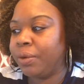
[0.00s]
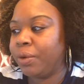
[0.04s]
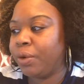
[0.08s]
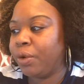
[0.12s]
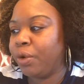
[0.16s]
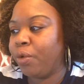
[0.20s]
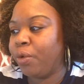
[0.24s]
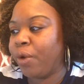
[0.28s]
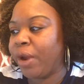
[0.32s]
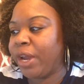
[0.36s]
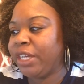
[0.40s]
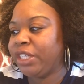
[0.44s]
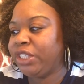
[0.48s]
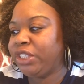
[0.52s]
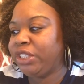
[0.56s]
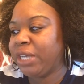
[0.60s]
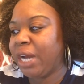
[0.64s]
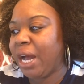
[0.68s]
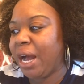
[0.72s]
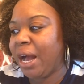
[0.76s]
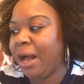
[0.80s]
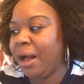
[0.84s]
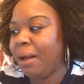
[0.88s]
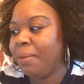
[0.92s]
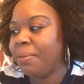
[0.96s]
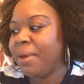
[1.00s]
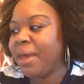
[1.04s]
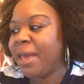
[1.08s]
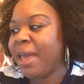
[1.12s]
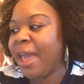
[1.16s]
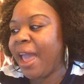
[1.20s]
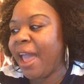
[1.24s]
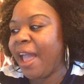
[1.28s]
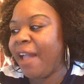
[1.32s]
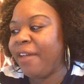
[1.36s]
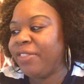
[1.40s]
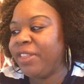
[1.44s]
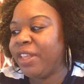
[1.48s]
Great job.
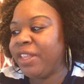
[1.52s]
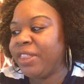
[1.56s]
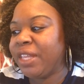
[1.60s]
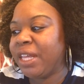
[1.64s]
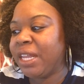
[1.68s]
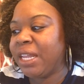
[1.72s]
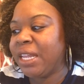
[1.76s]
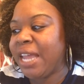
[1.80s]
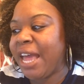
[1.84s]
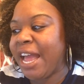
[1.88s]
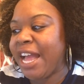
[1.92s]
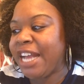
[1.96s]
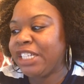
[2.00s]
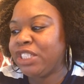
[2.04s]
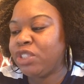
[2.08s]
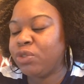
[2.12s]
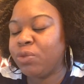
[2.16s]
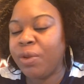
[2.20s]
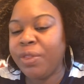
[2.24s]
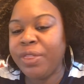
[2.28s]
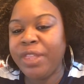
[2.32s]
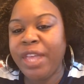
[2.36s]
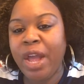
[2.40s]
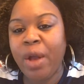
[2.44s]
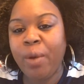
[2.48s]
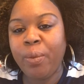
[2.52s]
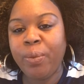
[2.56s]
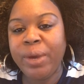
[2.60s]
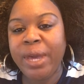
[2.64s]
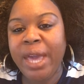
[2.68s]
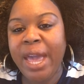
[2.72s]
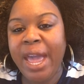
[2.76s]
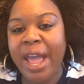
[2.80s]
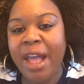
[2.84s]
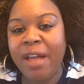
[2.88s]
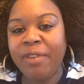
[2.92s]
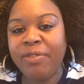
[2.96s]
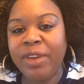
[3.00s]
And then the last one that we
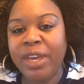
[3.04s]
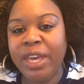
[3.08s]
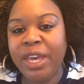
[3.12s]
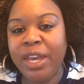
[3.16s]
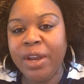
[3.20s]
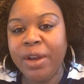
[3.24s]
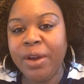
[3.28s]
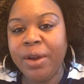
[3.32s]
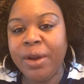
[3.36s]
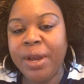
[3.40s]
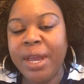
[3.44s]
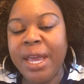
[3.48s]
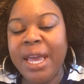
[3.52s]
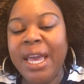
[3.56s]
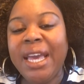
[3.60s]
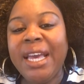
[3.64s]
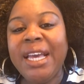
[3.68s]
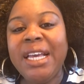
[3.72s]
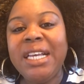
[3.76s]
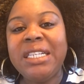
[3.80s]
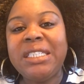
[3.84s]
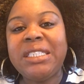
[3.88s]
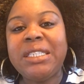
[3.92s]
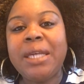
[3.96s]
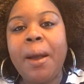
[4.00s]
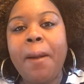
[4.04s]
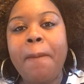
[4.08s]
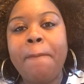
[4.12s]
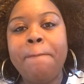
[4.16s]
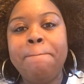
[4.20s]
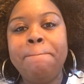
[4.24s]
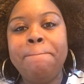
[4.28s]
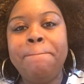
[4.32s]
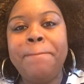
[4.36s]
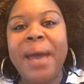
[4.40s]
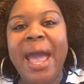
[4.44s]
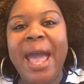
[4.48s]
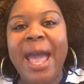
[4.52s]
have here is
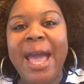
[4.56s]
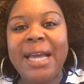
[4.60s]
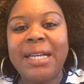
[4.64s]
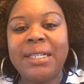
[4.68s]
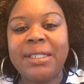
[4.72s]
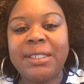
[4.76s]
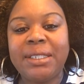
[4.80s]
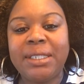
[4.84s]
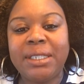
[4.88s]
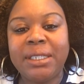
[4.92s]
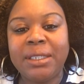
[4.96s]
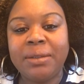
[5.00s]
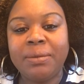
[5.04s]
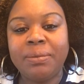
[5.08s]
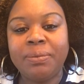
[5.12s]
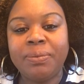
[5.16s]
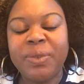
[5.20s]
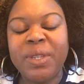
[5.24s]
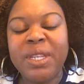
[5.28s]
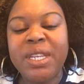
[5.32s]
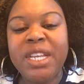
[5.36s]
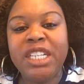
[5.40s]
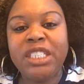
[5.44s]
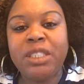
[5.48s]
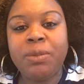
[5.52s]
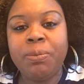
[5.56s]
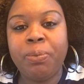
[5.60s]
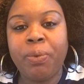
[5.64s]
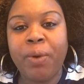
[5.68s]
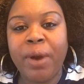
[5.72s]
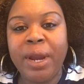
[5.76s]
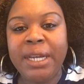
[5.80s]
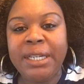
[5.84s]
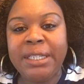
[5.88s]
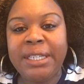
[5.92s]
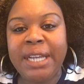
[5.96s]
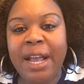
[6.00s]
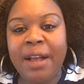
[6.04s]
bat. Let's
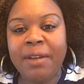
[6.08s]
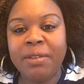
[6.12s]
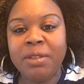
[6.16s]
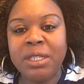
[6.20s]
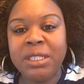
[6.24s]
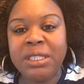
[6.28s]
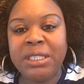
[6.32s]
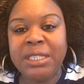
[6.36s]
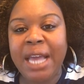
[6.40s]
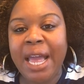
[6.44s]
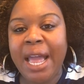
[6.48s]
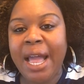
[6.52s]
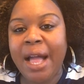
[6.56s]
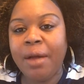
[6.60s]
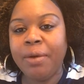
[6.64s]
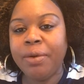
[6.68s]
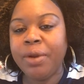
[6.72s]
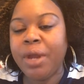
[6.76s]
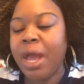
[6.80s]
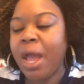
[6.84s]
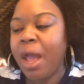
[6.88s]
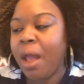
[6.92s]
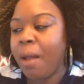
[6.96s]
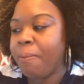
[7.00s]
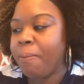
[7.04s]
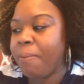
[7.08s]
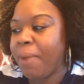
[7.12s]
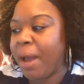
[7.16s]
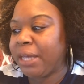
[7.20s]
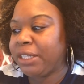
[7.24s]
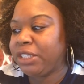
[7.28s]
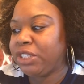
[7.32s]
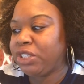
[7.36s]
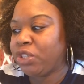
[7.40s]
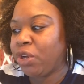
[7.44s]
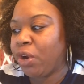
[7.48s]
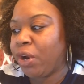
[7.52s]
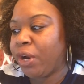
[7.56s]
break down the sound by
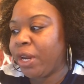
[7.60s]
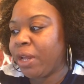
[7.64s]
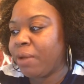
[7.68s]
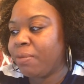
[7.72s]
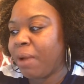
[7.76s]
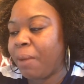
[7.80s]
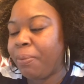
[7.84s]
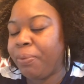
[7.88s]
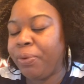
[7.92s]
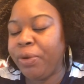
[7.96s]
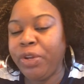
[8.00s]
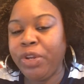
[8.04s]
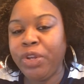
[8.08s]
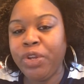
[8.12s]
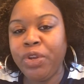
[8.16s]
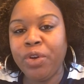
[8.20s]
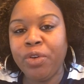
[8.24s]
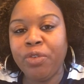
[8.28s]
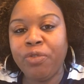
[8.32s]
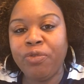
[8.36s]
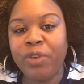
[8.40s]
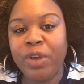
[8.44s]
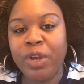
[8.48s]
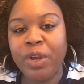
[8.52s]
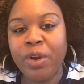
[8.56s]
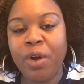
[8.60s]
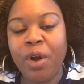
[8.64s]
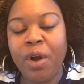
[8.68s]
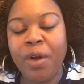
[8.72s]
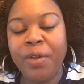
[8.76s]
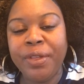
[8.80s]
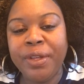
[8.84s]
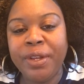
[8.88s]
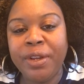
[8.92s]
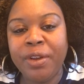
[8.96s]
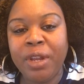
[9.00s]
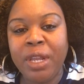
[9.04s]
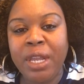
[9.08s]
starting by putting your finger
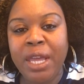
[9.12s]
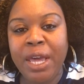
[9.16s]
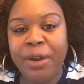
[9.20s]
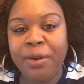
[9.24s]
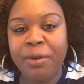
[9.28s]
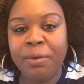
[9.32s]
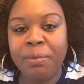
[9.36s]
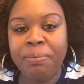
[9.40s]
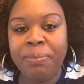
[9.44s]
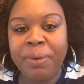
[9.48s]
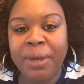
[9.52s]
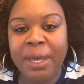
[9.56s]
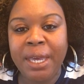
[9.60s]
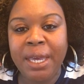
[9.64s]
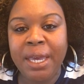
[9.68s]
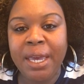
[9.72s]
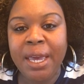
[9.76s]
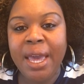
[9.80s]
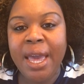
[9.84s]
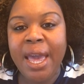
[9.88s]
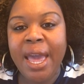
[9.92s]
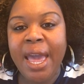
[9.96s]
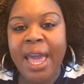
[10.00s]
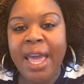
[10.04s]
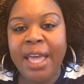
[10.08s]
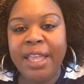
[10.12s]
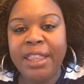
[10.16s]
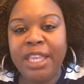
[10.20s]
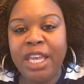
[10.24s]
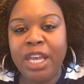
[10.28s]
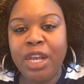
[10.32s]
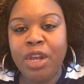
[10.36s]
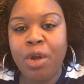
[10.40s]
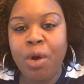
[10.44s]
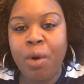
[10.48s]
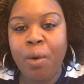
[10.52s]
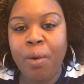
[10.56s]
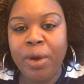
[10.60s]
under the letter B and
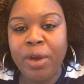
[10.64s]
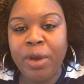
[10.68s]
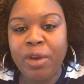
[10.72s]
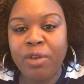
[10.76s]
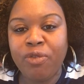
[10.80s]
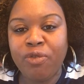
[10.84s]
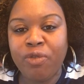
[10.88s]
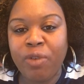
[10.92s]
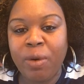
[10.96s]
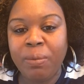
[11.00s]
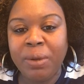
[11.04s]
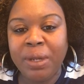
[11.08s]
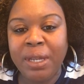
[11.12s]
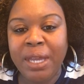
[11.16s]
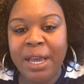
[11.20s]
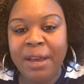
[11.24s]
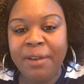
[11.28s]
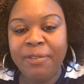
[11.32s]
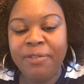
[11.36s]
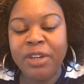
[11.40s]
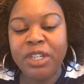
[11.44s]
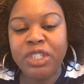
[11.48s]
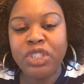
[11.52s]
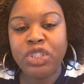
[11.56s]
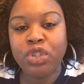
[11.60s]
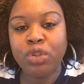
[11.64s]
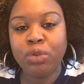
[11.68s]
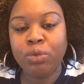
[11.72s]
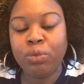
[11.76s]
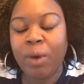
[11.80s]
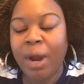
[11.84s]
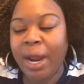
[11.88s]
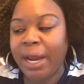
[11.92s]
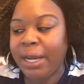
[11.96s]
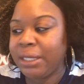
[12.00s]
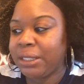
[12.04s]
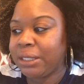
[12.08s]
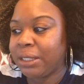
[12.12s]
then going from left to
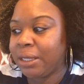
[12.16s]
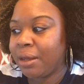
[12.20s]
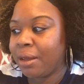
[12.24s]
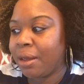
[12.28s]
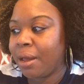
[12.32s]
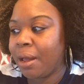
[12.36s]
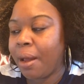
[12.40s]
right.